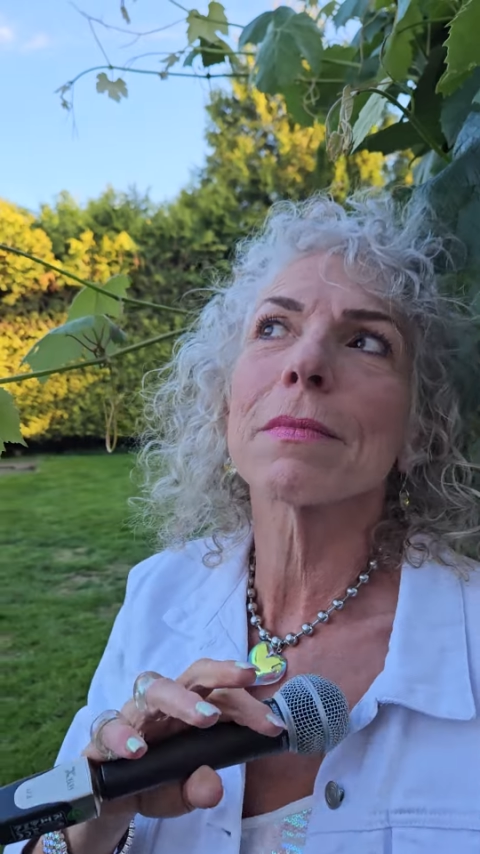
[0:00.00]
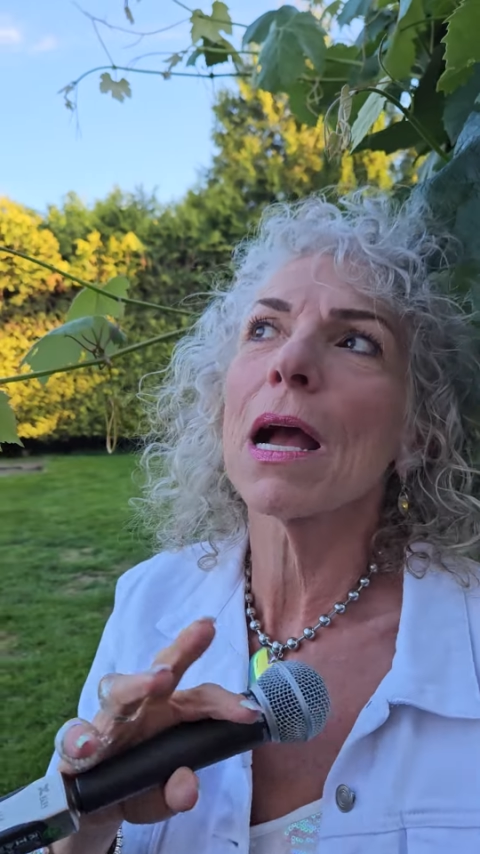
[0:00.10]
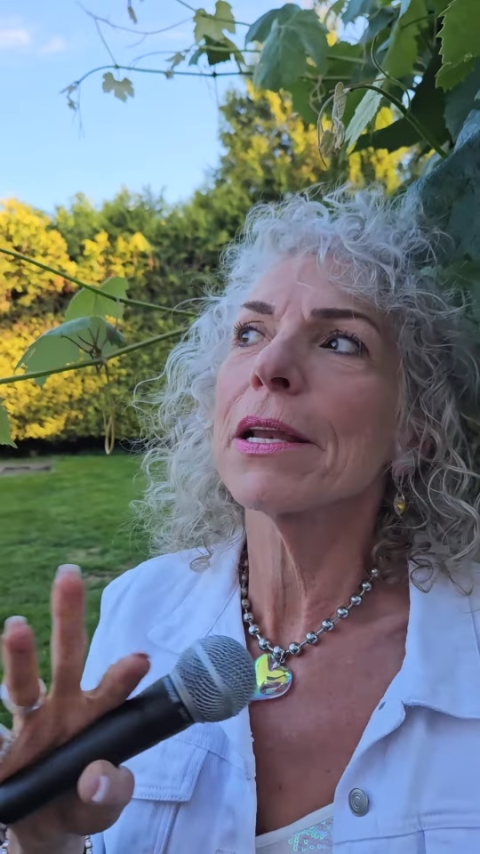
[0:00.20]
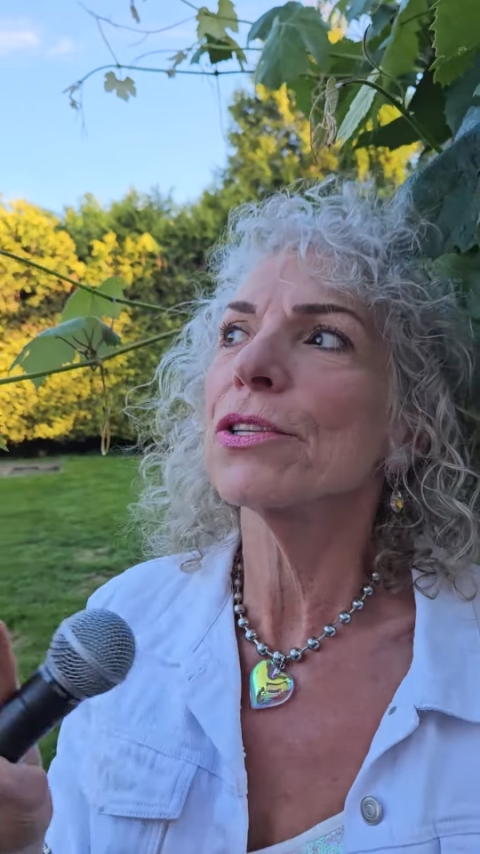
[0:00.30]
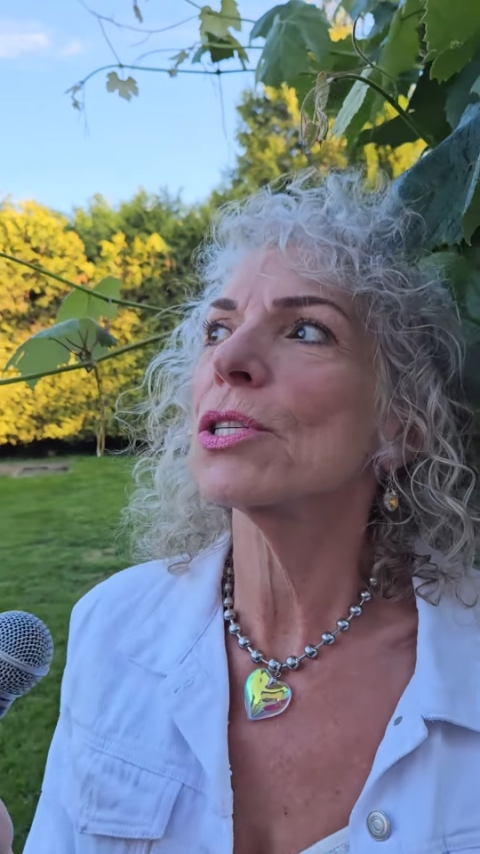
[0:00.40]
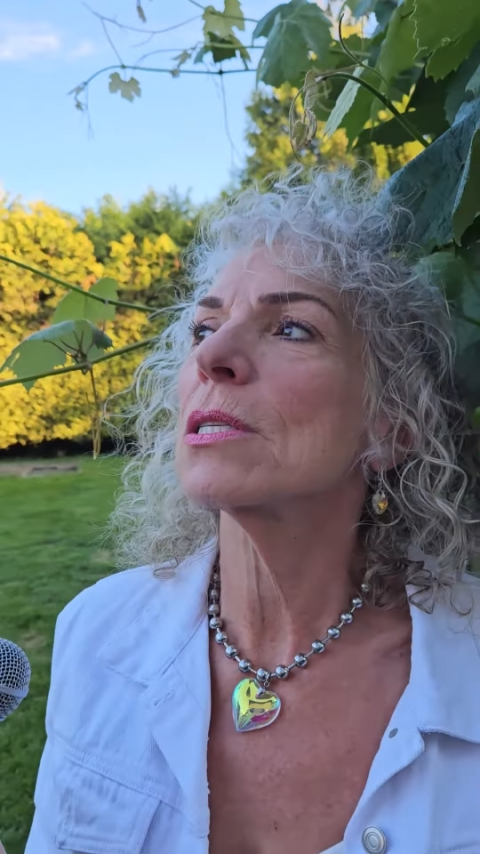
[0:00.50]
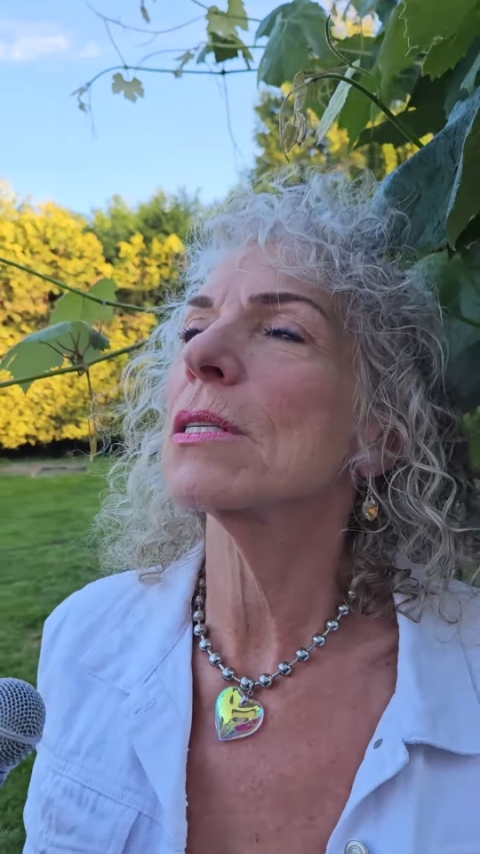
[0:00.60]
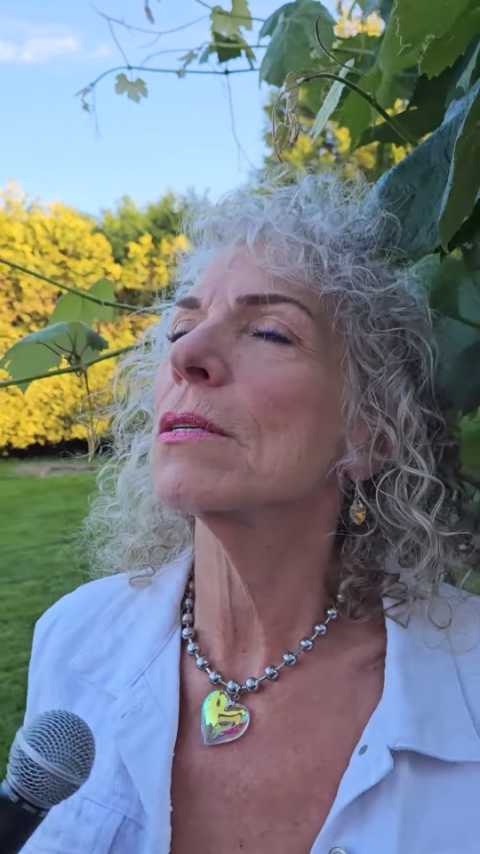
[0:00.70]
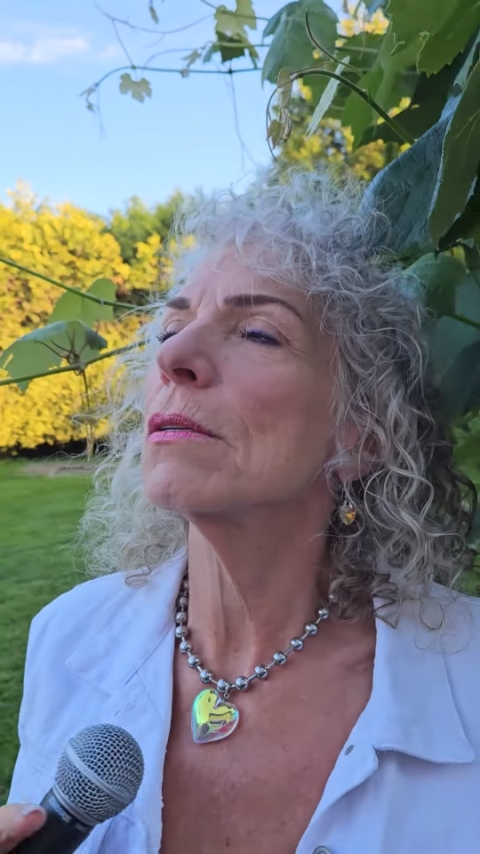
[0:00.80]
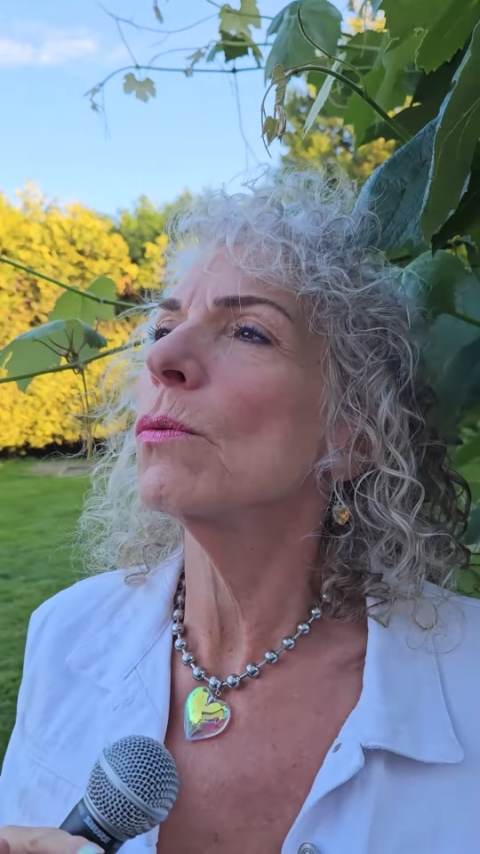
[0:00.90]
kind of
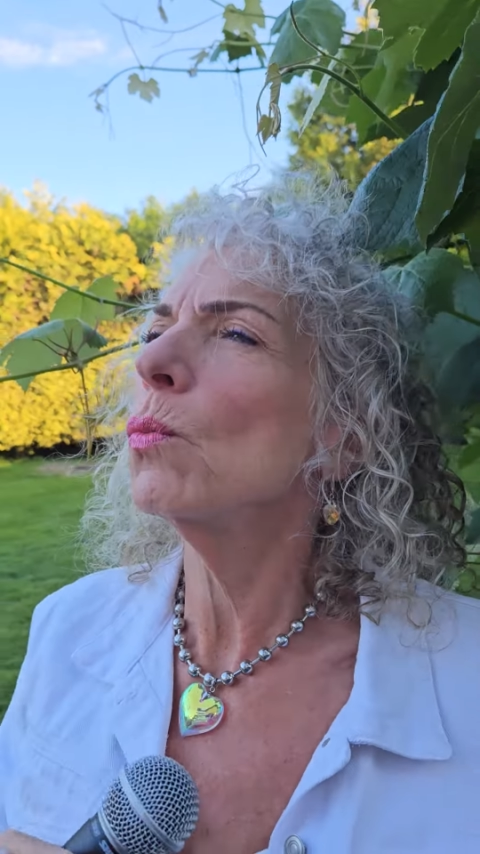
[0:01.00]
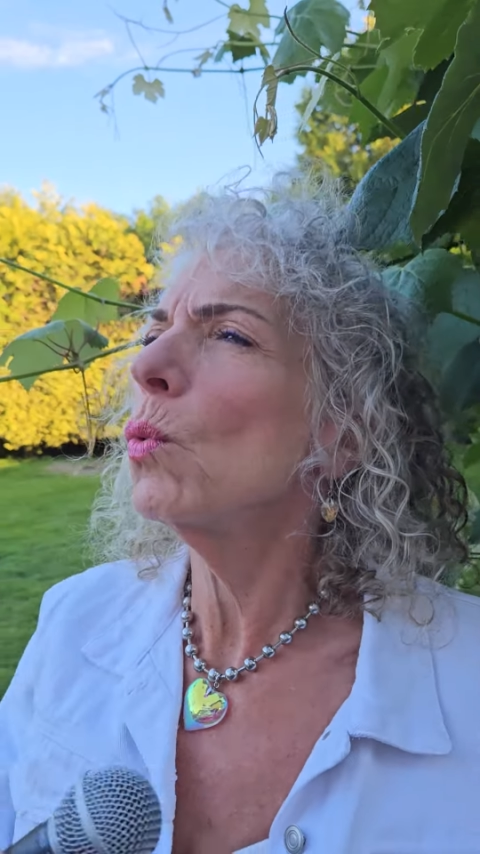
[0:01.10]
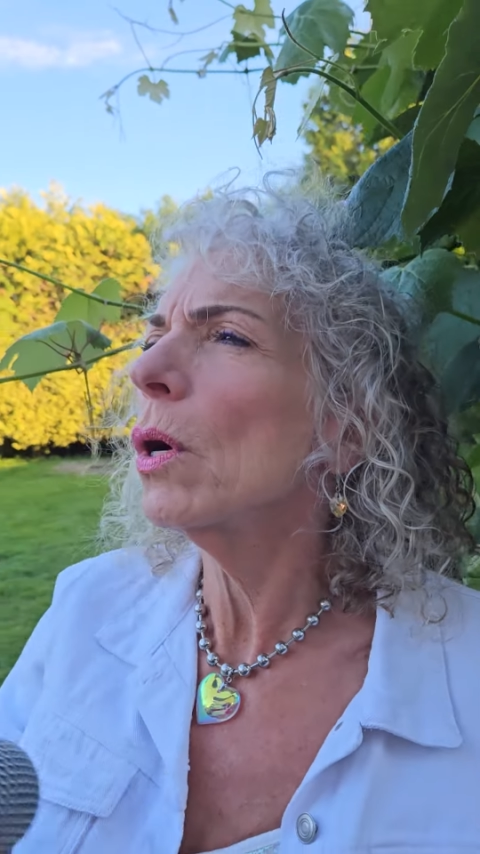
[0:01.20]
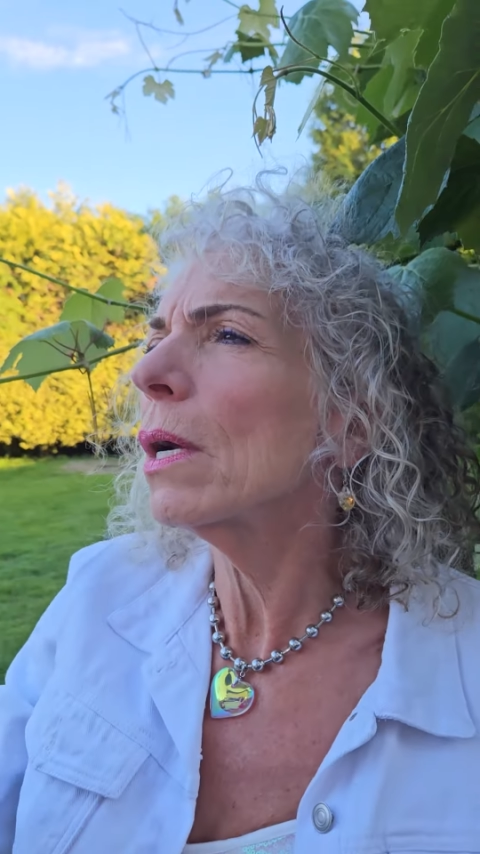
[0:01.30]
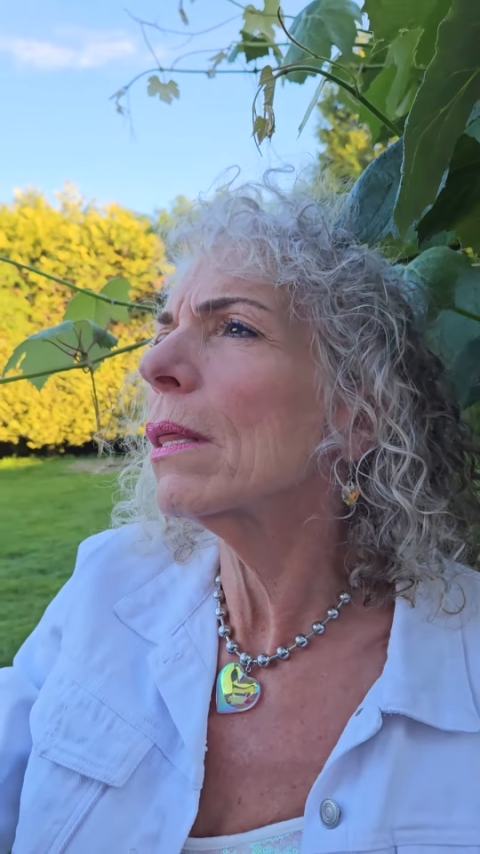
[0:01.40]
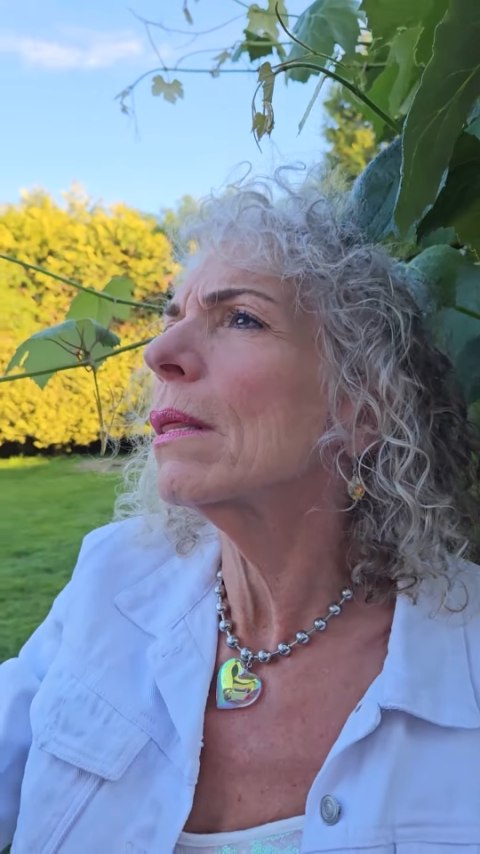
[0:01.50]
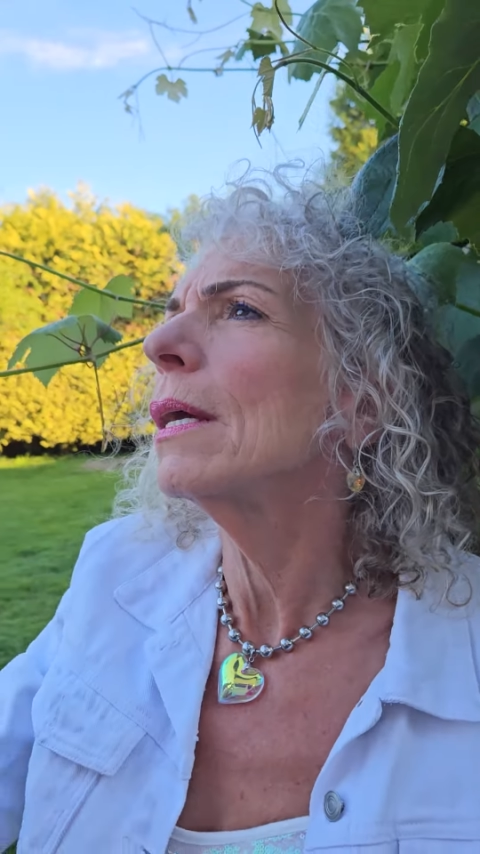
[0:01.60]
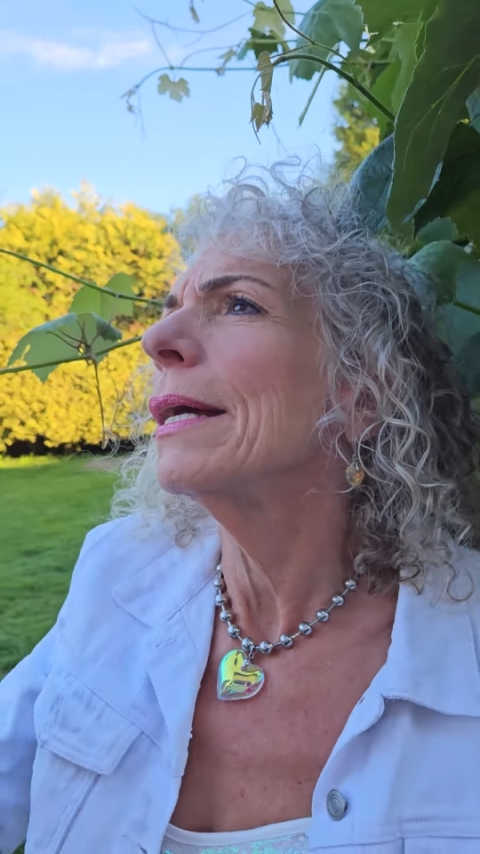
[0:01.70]
just work